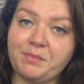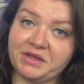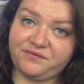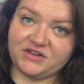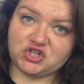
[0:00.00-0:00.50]

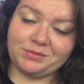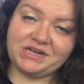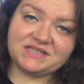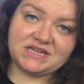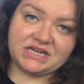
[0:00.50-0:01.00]
Big Fisherman
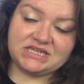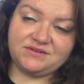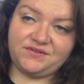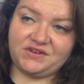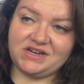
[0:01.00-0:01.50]
is a
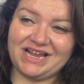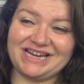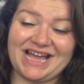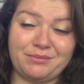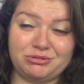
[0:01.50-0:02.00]

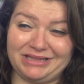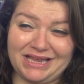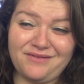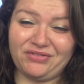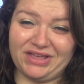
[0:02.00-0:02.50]
1959, I
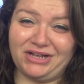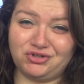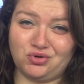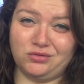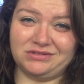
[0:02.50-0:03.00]
believe,
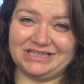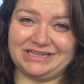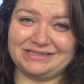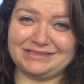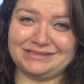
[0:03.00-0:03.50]
theatrical
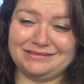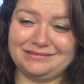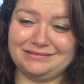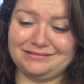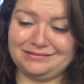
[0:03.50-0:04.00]
release.
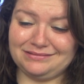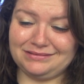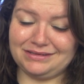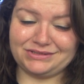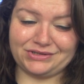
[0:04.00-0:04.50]

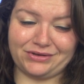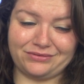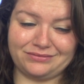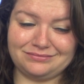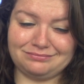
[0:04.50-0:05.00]
Because, you know,
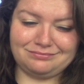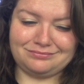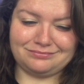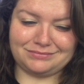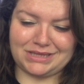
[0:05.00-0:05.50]

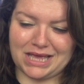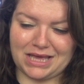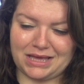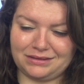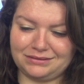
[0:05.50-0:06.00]

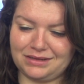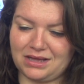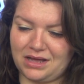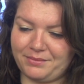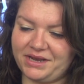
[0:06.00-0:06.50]
yeah.
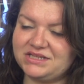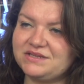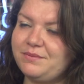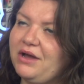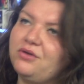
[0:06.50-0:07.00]
Um, and it's
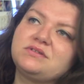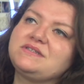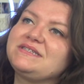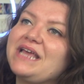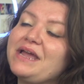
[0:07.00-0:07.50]
about
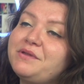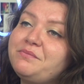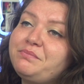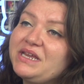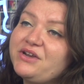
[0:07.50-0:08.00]

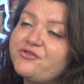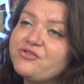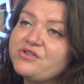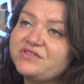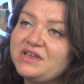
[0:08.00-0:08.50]
Simon Peter,
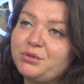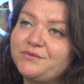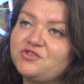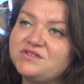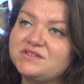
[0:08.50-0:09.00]
the disciple
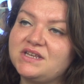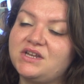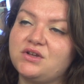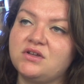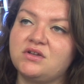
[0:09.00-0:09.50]
of Jesus,
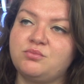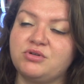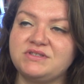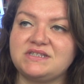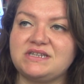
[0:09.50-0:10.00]
and a
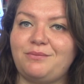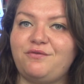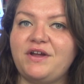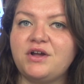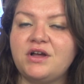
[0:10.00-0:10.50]
princess named
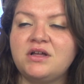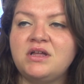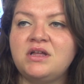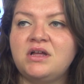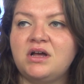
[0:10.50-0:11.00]
Fara
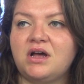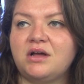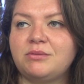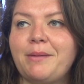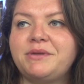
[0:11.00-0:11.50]

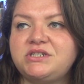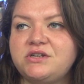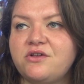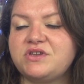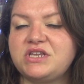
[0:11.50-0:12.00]
um, coming to
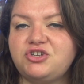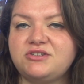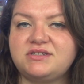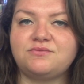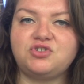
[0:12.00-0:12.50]
know the
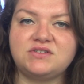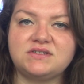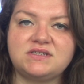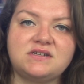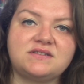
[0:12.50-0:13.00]
teachings of
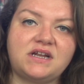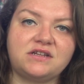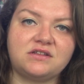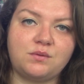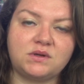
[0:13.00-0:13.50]
Jesus and
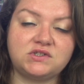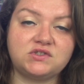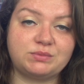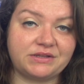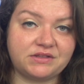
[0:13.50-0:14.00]
deciding they want to
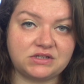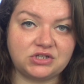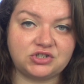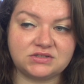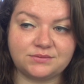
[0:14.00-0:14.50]
spread the
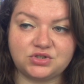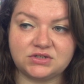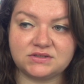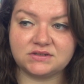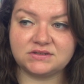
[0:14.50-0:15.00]
teachings of
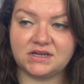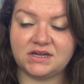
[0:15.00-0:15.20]
Jesus.